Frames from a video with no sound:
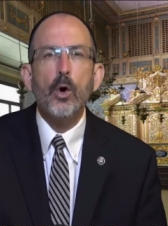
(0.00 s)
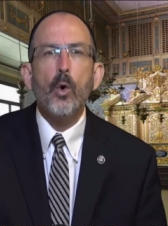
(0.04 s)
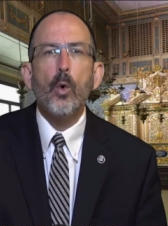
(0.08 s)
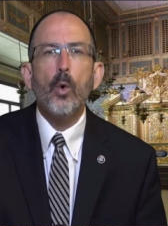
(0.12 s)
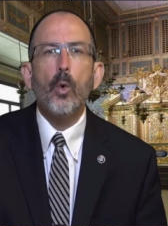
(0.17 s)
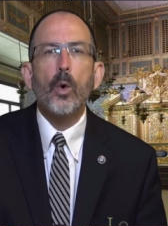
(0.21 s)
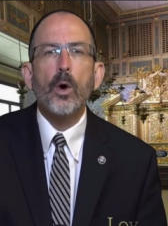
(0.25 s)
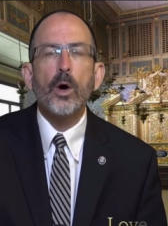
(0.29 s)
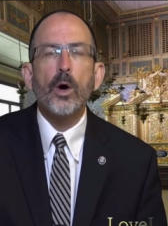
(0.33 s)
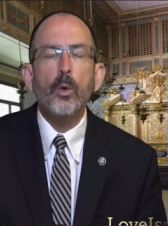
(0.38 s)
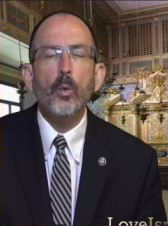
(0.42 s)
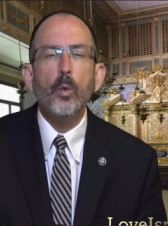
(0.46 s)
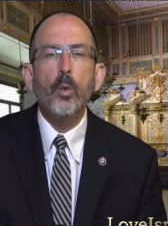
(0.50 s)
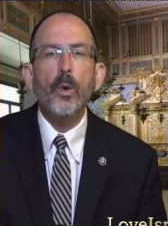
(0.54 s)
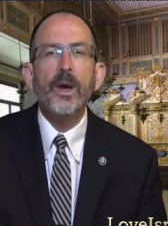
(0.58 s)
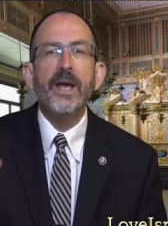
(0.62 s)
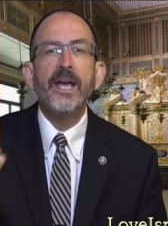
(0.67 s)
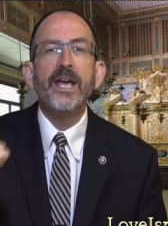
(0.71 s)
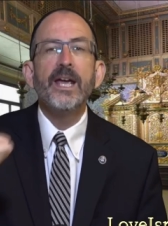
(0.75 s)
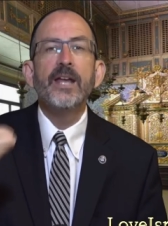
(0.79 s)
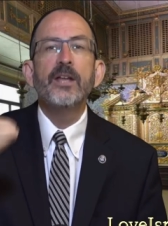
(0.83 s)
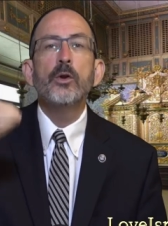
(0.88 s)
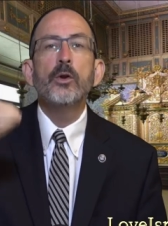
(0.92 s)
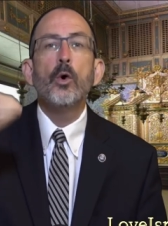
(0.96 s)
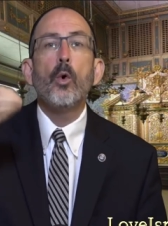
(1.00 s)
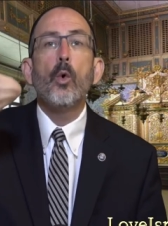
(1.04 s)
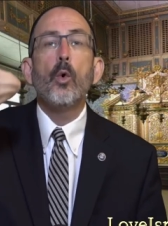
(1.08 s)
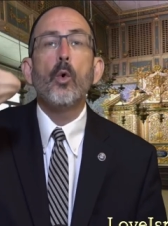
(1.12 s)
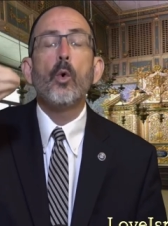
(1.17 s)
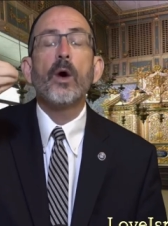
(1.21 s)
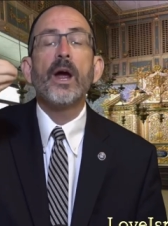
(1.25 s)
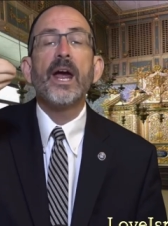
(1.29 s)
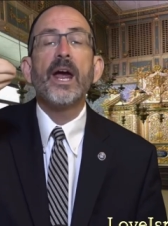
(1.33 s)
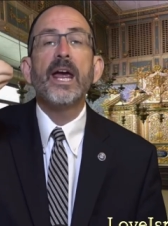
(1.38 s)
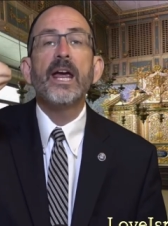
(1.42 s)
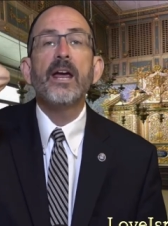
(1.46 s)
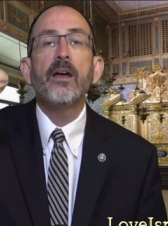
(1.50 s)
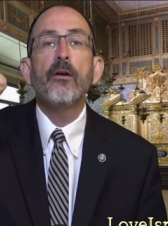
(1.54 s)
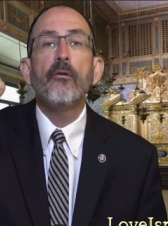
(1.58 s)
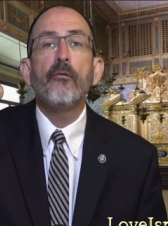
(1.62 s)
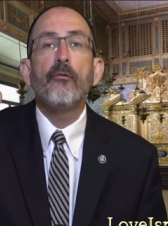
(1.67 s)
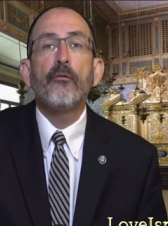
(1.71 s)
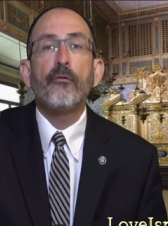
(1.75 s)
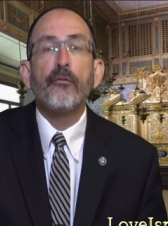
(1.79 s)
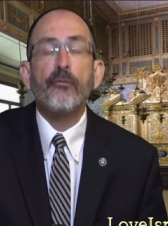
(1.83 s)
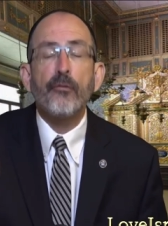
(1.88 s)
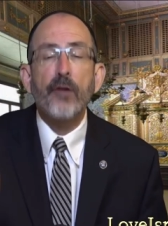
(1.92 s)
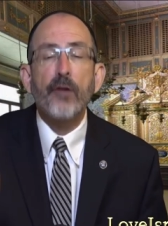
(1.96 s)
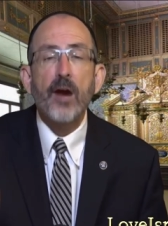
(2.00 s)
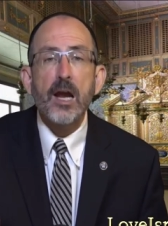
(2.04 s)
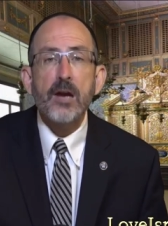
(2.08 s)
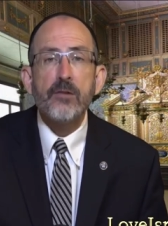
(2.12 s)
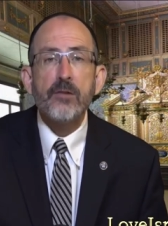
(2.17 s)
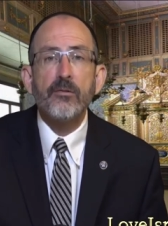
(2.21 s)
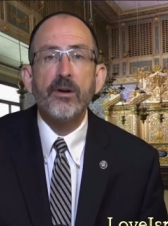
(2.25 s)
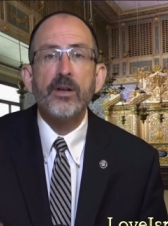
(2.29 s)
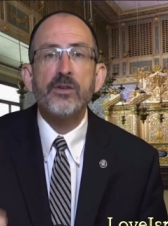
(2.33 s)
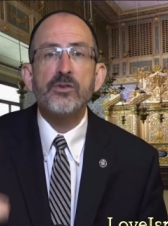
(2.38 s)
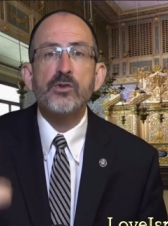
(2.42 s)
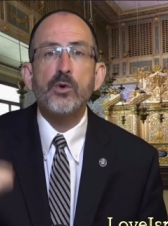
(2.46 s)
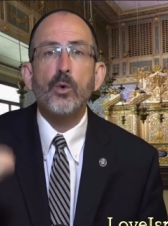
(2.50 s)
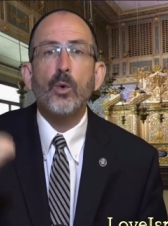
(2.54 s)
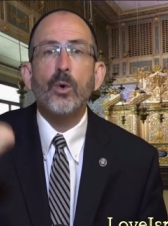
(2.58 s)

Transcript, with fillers: or a wind or a fragrance